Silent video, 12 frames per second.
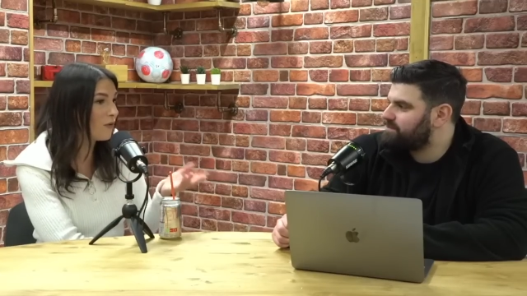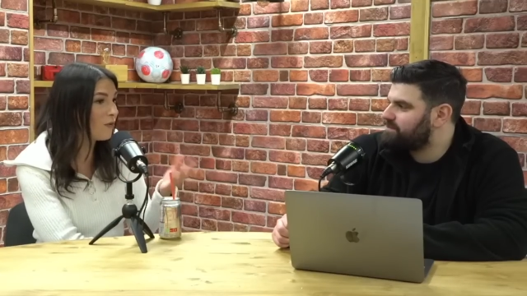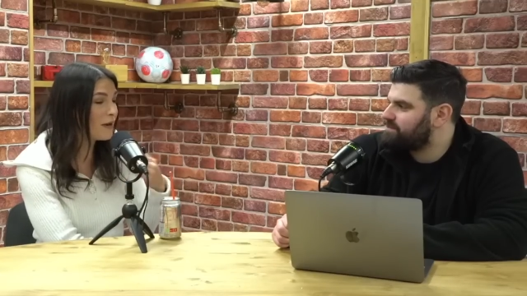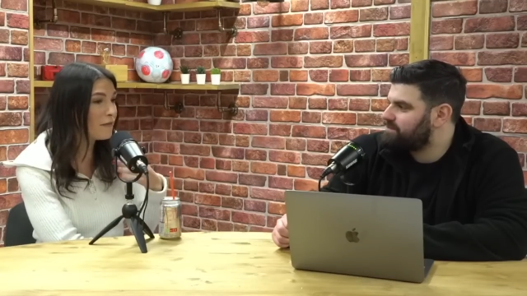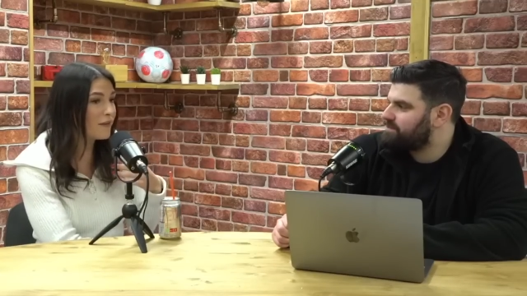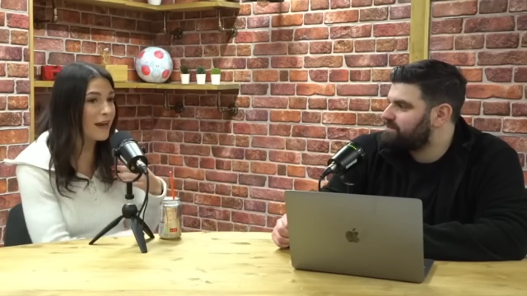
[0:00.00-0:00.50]
Speaker 1: or
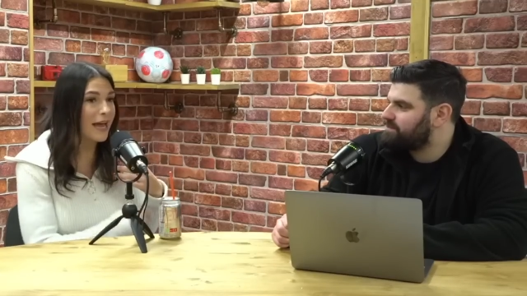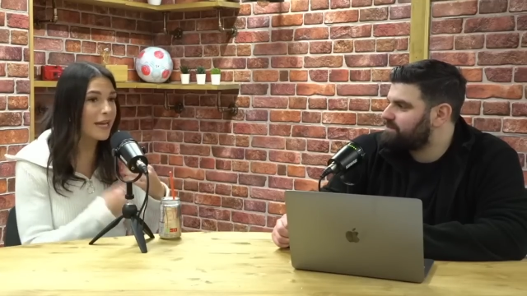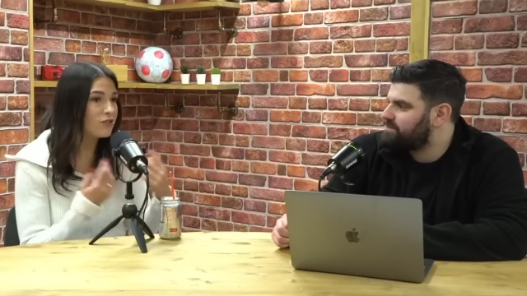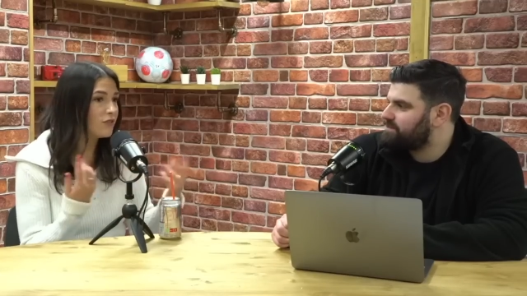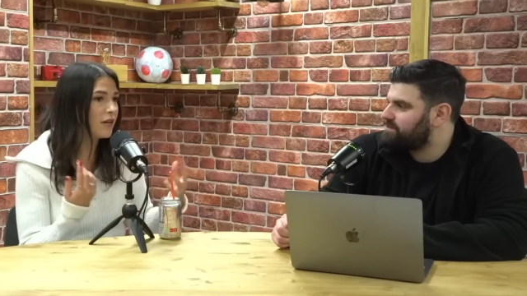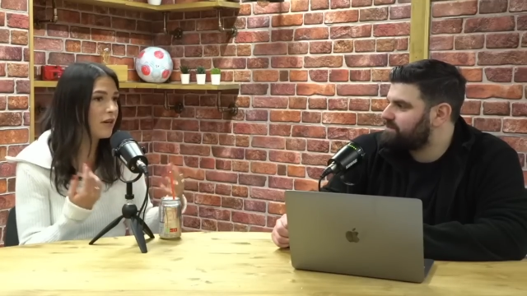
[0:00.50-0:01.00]
even
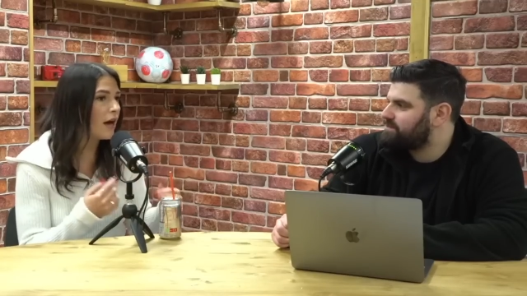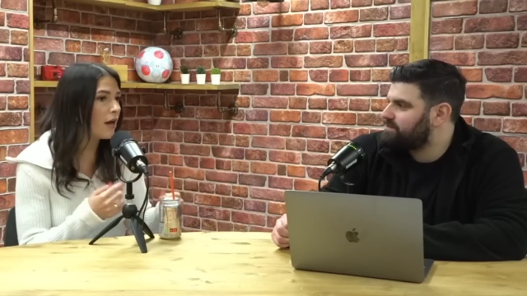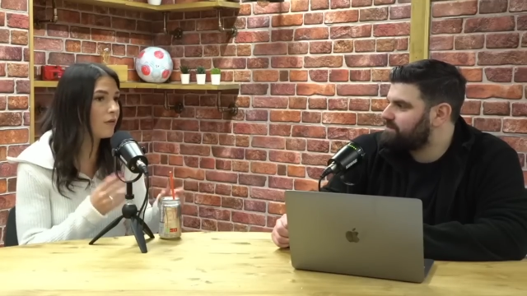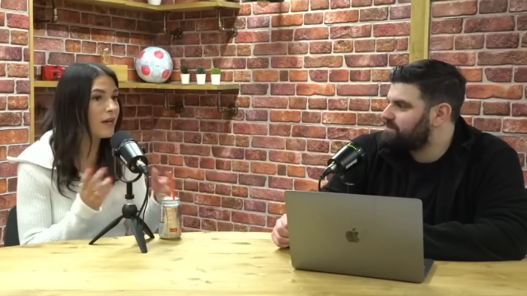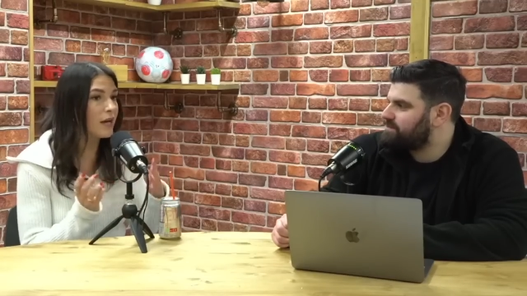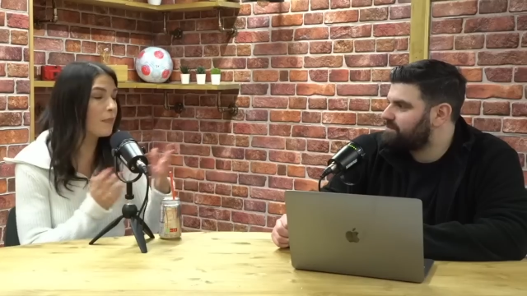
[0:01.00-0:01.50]
Adrian and I
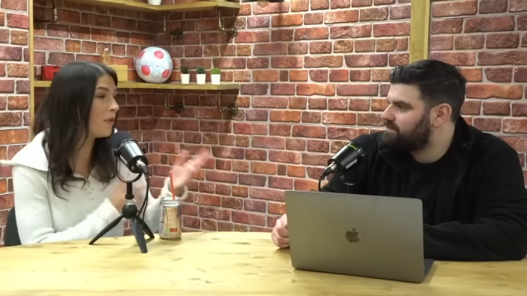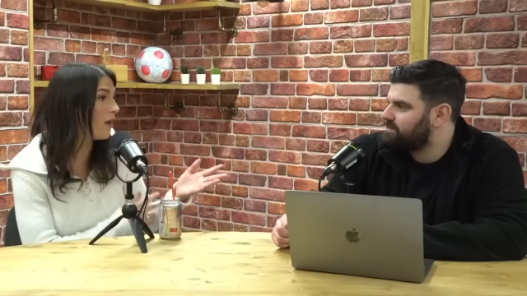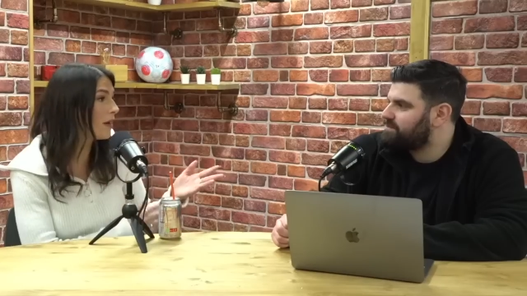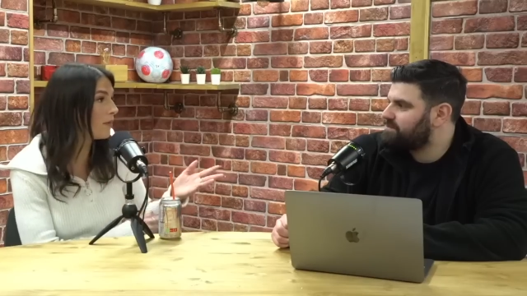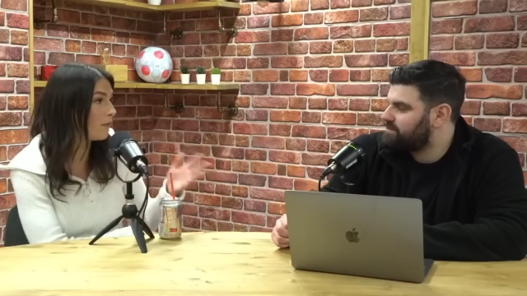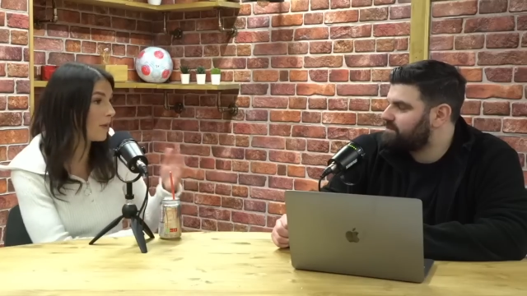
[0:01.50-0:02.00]
or Nick
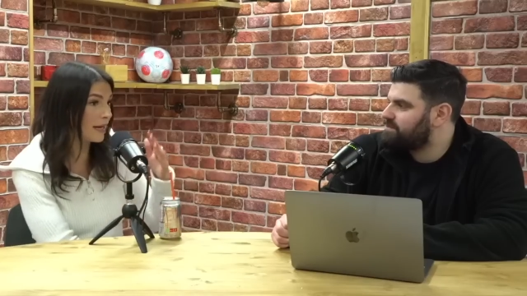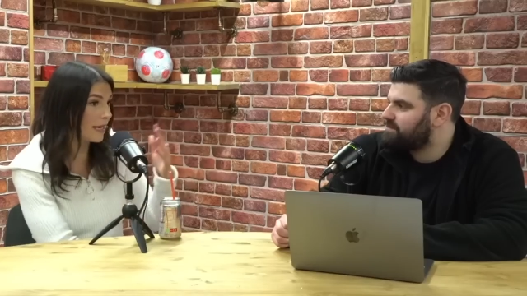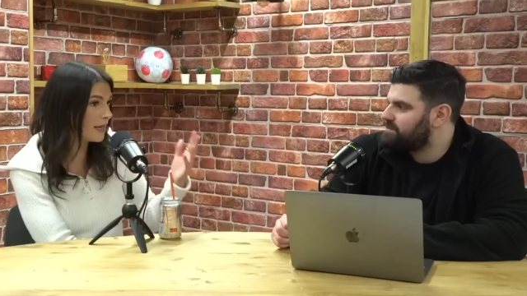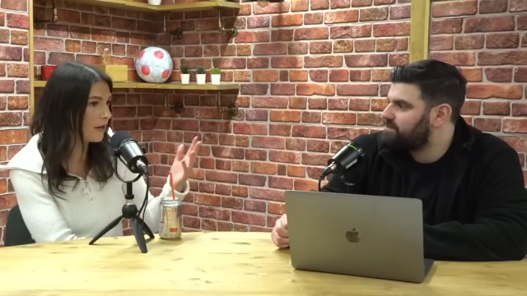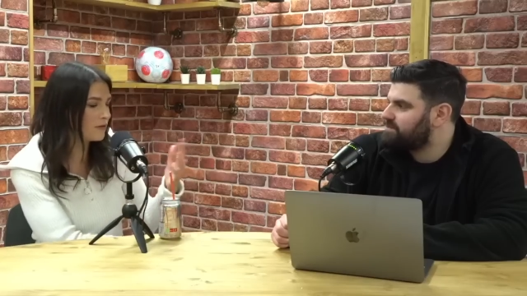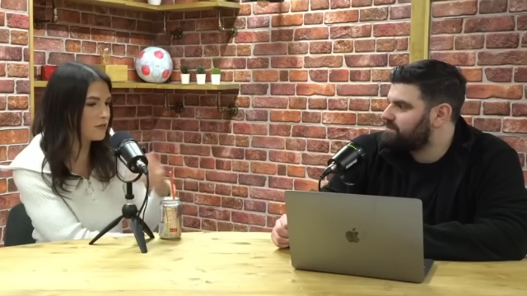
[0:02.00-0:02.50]
Bright when
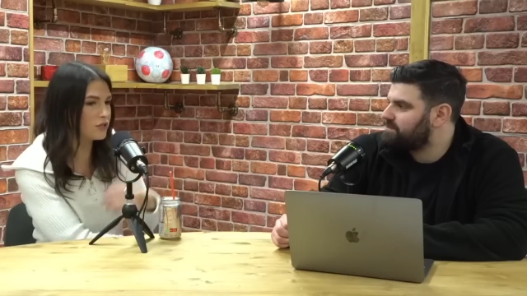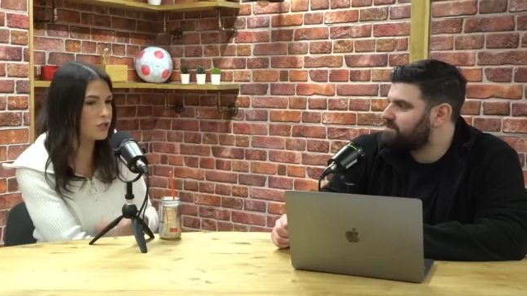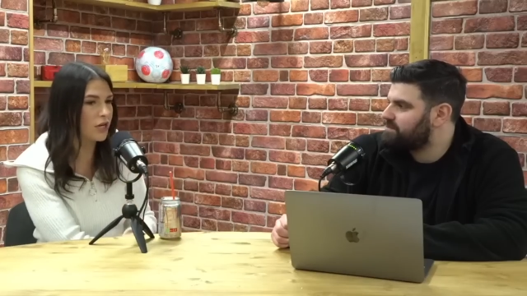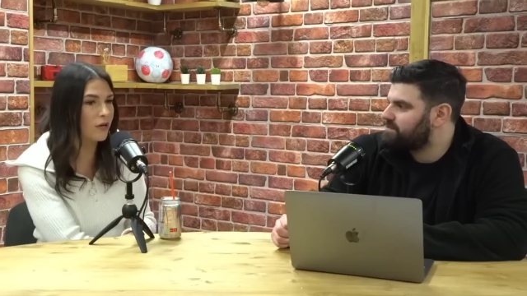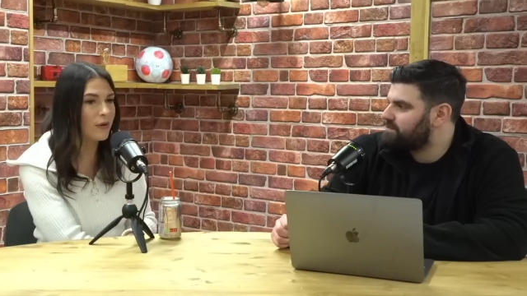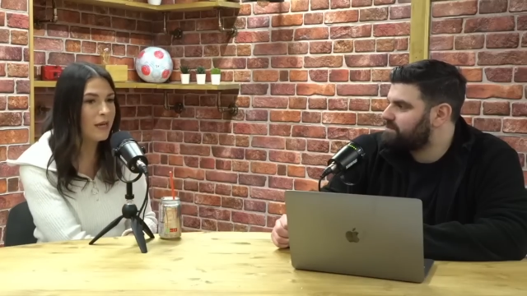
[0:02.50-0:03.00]
he hosts the
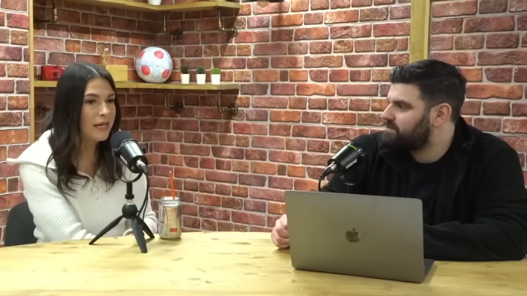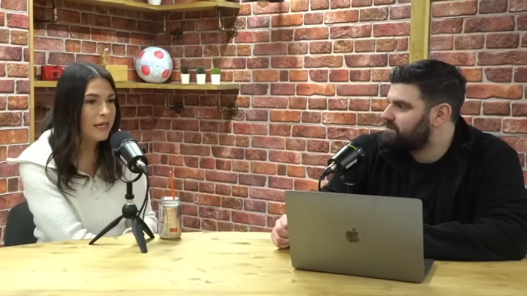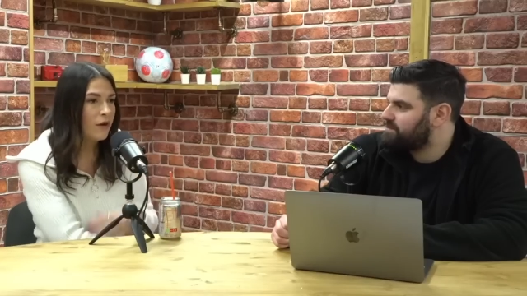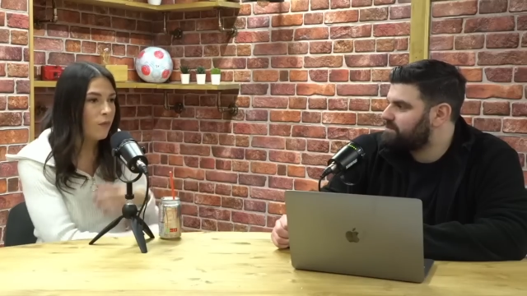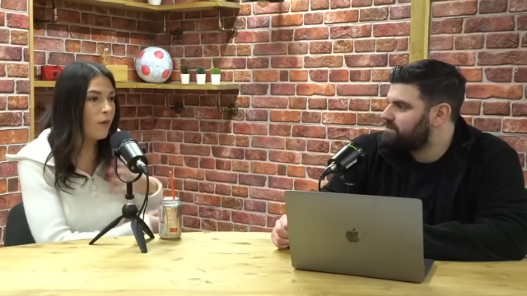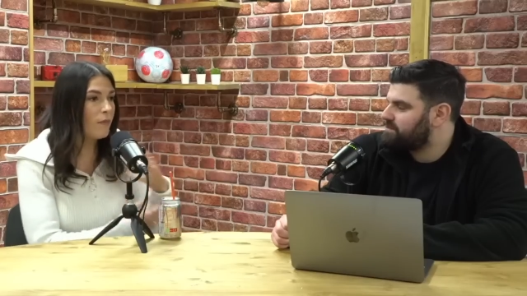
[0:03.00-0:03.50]
show,
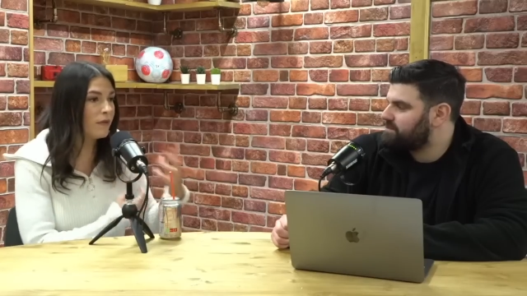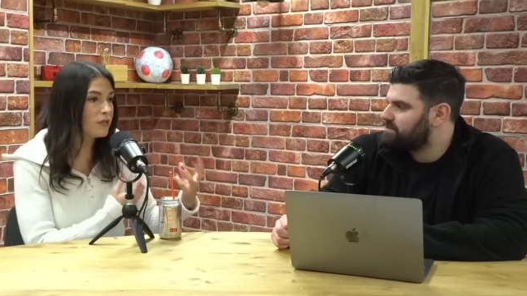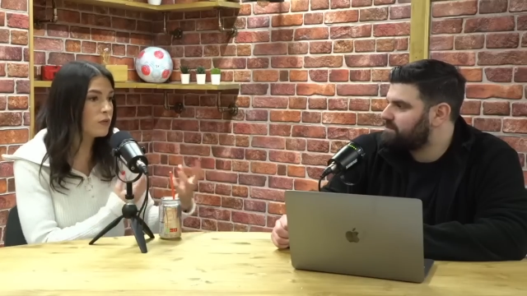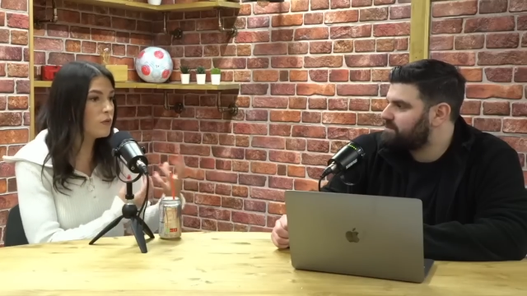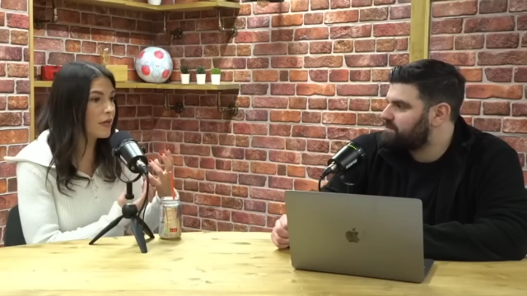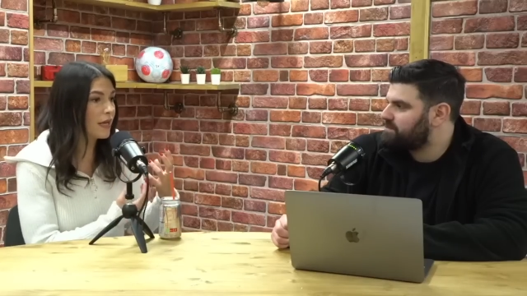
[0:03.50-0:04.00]
when we're
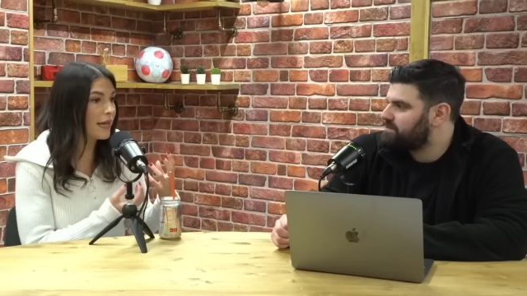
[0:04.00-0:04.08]
talking,